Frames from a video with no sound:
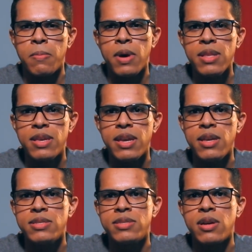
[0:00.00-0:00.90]
My
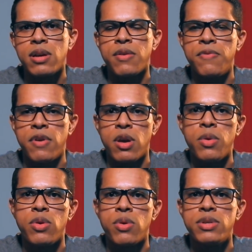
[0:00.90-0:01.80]
days are
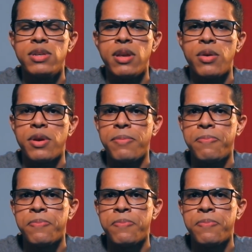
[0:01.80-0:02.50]
very ordinary.